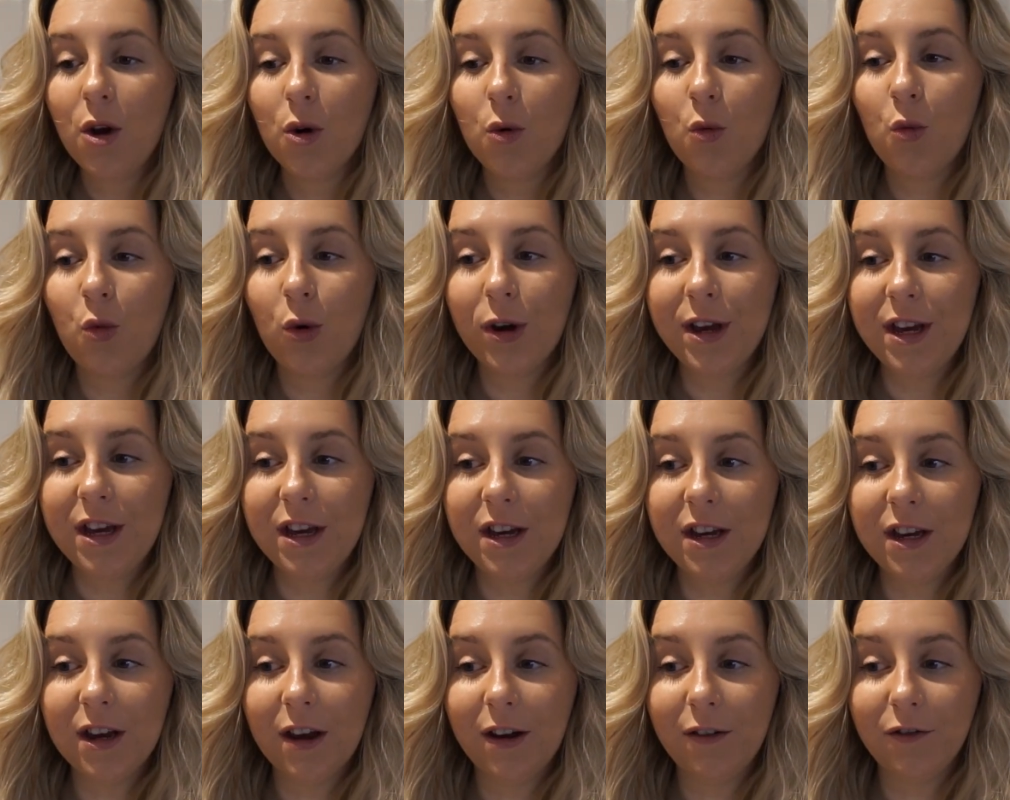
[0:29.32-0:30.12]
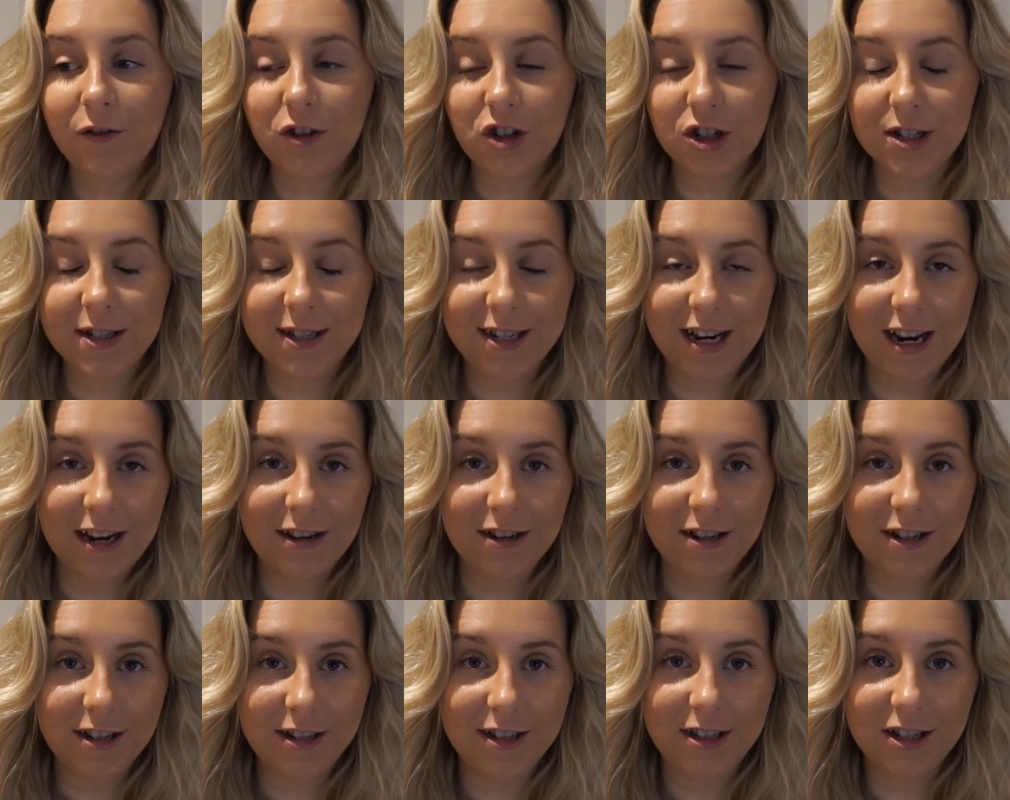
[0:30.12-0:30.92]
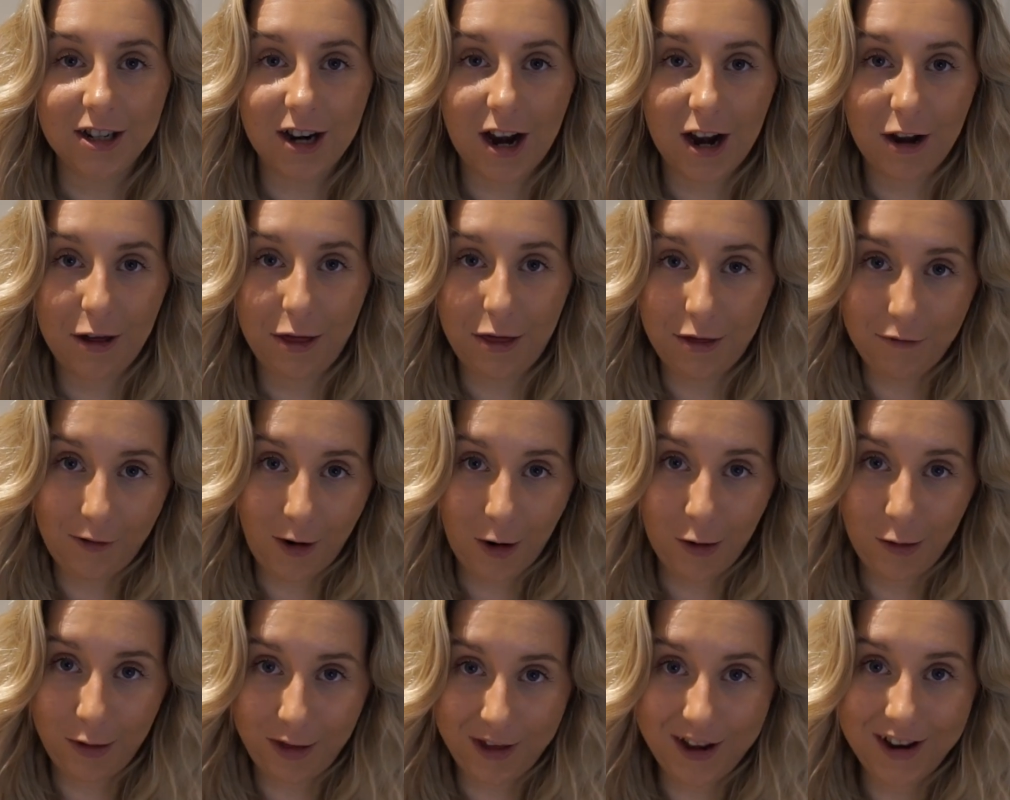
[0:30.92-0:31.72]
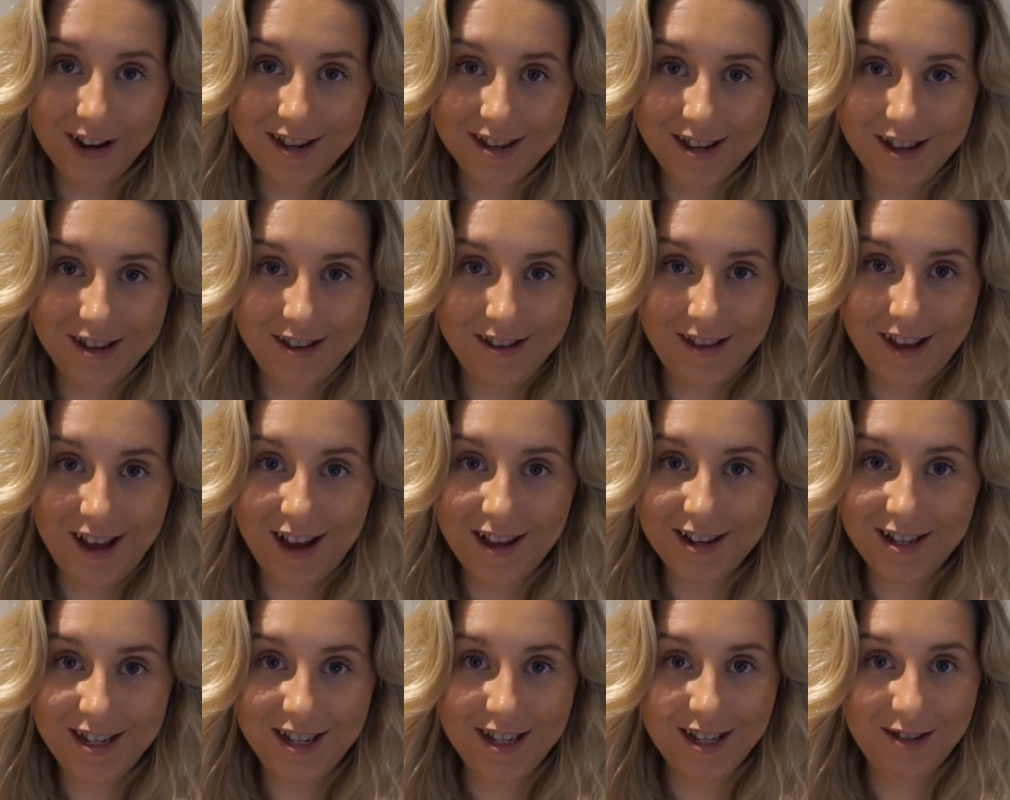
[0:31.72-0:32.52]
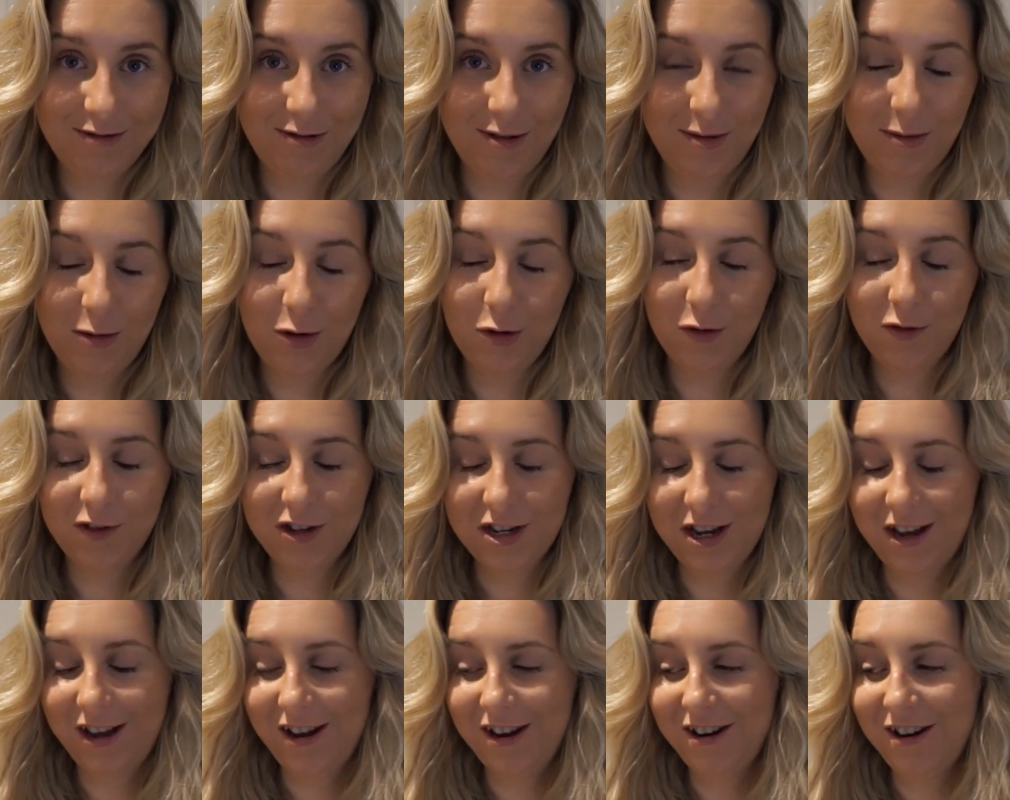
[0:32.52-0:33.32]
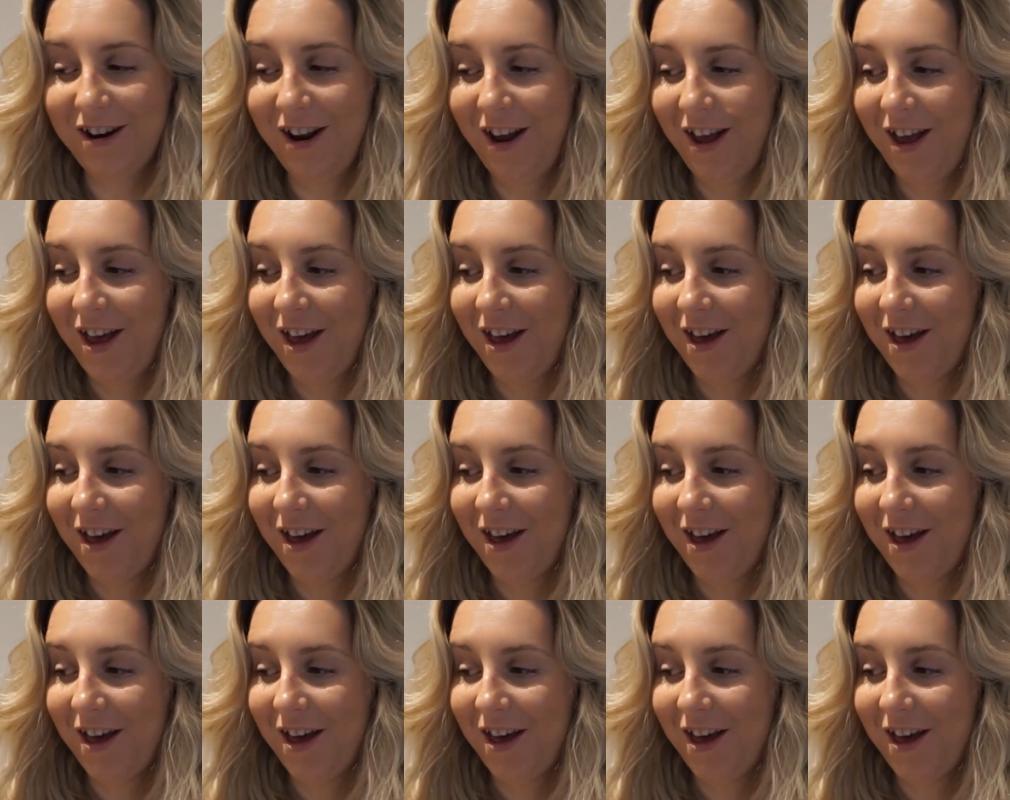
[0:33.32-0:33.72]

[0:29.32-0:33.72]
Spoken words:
We have just tended to kind of throw things in there since we moved in.